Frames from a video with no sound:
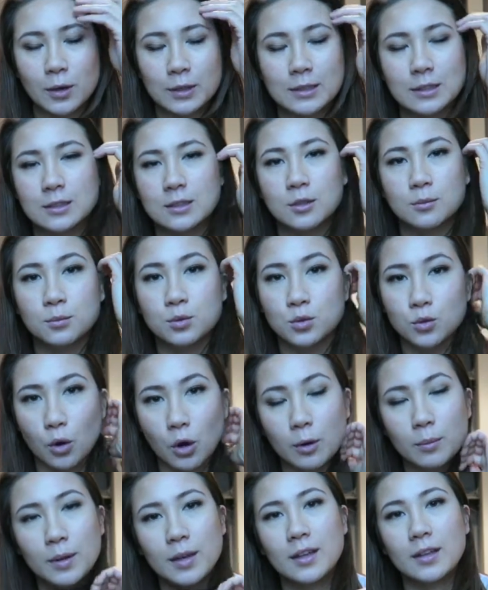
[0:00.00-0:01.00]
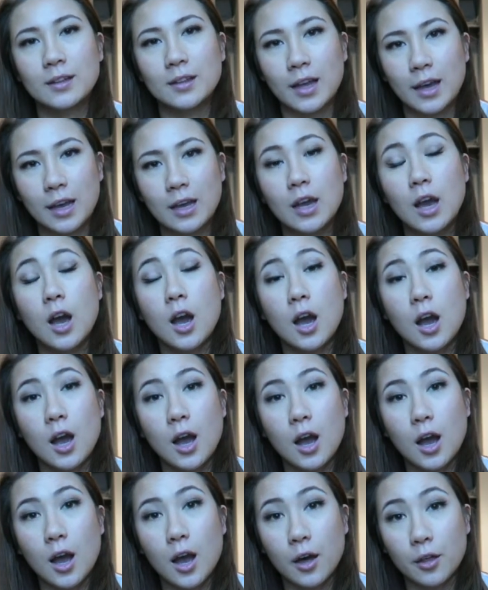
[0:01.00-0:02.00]
It doesn't absorb it like
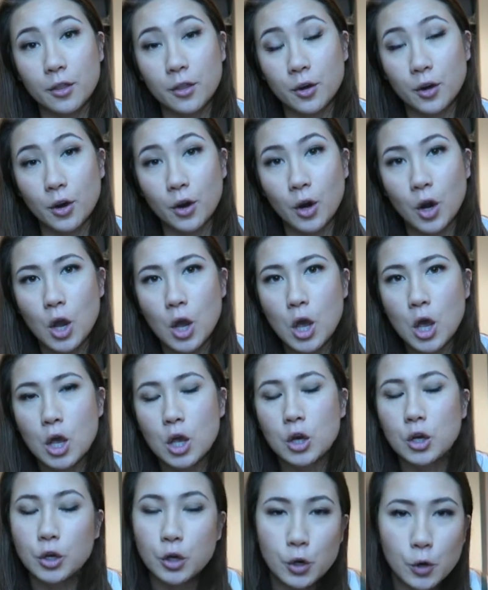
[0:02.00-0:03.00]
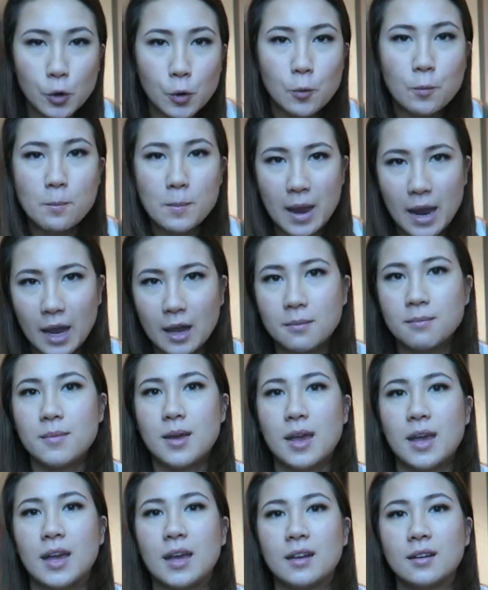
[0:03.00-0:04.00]
other new
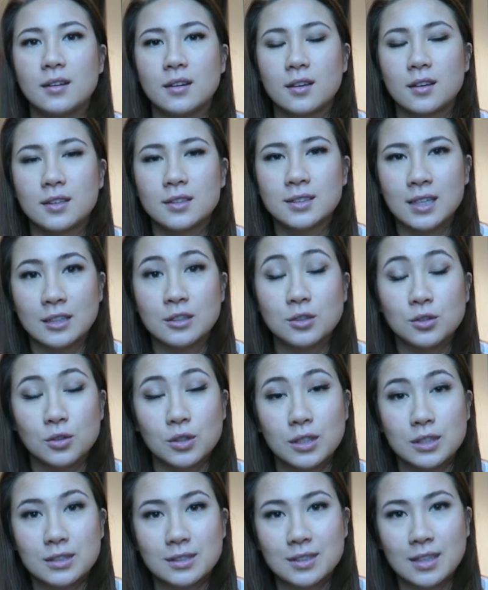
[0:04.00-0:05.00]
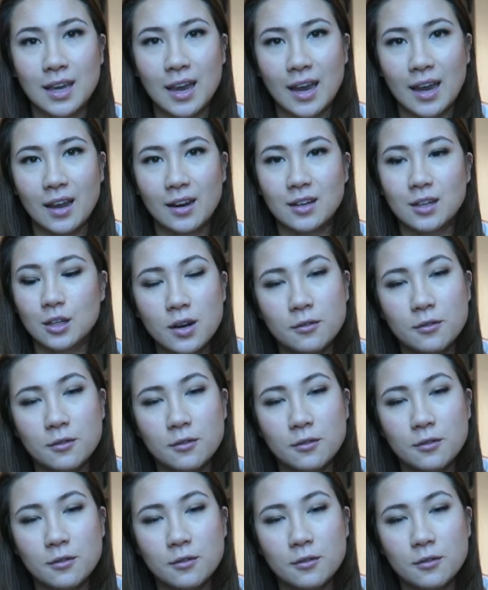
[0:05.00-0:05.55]
man-made sunscreens can.